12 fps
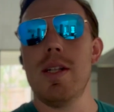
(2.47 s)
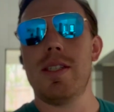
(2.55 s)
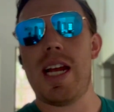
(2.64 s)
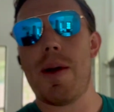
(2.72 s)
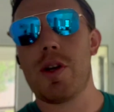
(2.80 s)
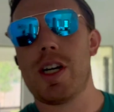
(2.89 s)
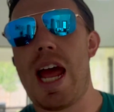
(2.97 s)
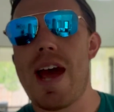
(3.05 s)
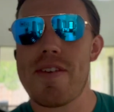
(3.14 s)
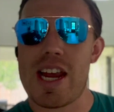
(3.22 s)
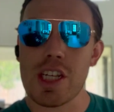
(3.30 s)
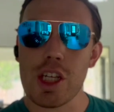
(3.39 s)
Today we're gonna have
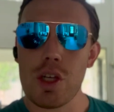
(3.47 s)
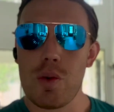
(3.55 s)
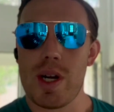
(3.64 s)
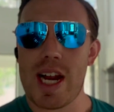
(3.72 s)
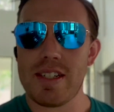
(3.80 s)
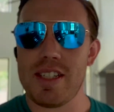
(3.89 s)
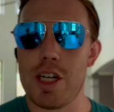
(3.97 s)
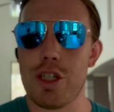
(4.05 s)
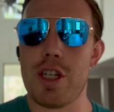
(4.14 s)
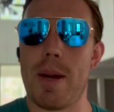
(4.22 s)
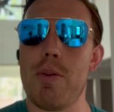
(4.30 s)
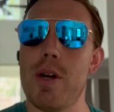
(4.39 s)
a Q&A
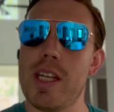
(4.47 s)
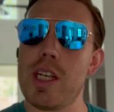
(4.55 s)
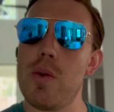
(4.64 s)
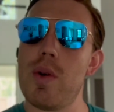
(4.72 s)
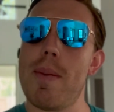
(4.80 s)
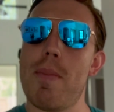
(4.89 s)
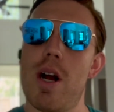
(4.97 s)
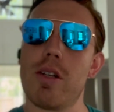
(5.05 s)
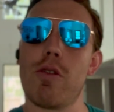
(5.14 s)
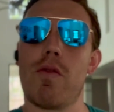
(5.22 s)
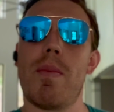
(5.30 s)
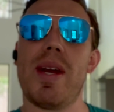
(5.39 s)
session. I put a Q&A box
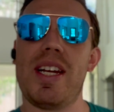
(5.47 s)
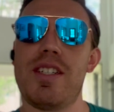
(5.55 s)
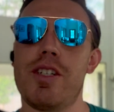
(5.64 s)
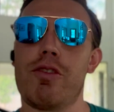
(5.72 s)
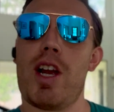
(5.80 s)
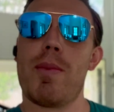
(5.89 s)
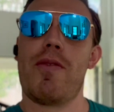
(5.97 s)
over on my Instagram.